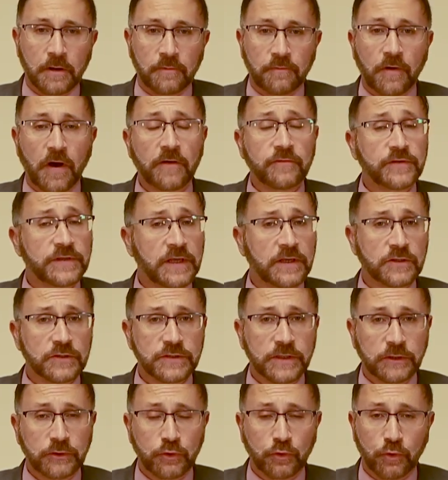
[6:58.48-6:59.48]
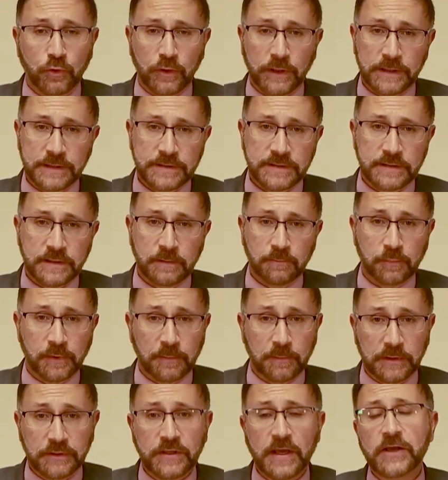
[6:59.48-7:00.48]
5 years into its
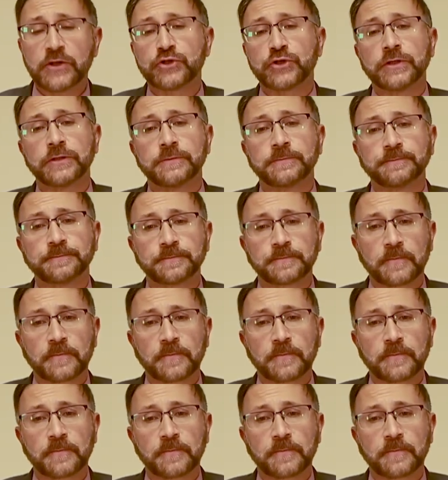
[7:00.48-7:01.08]
implementation,